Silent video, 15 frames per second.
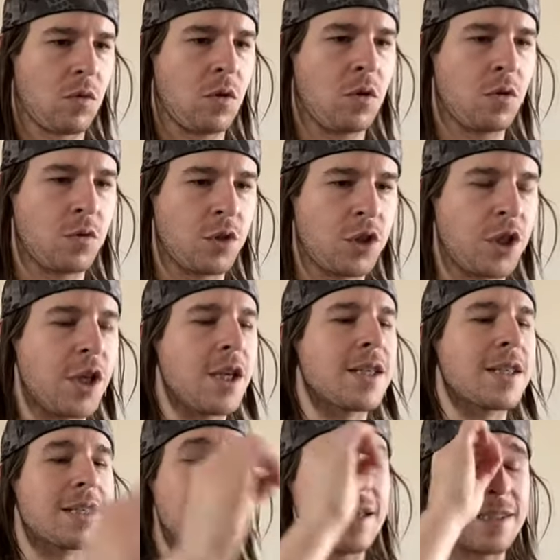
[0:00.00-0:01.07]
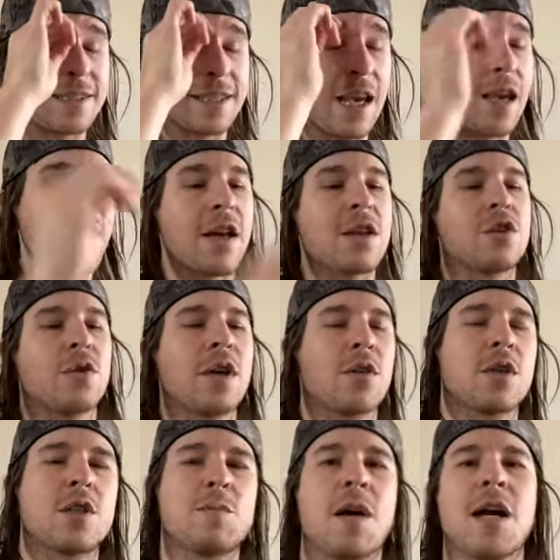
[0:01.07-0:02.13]
As I say that, drink
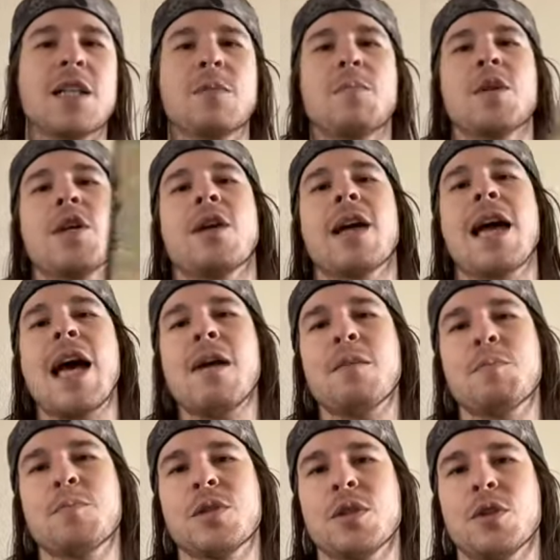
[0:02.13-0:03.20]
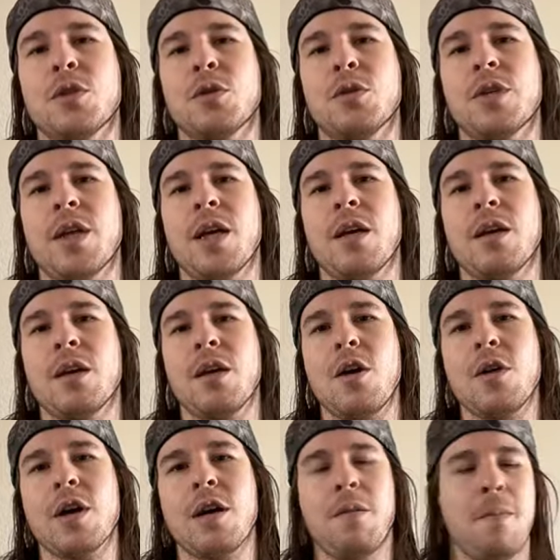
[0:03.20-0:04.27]
responsibly, you're like, absolutely,
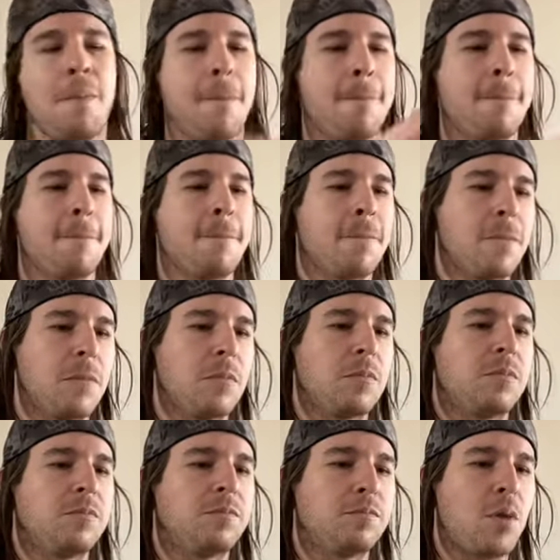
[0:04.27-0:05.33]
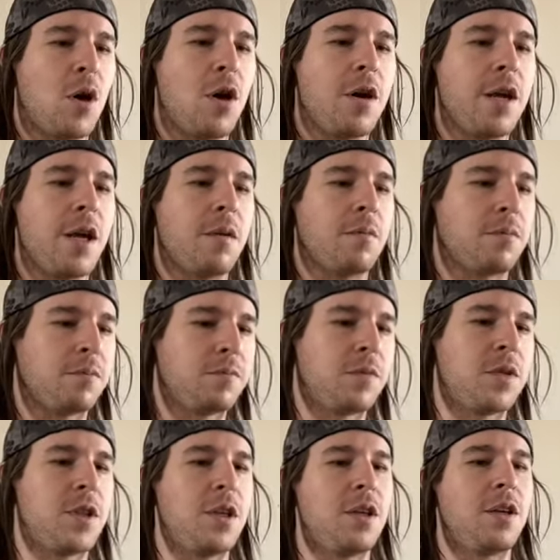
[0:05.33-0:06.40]
okay, party.
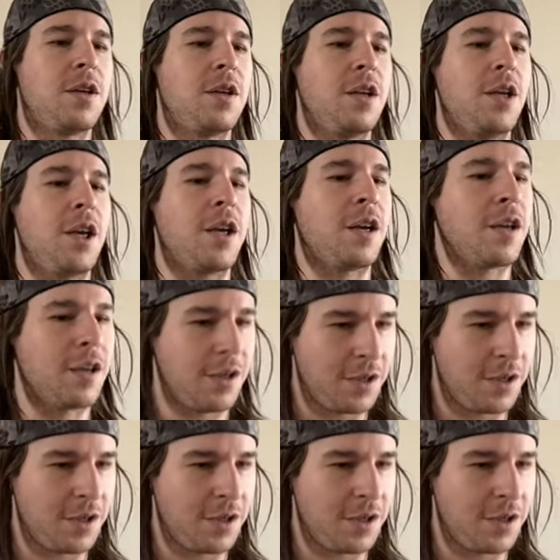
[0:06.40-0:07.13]
That's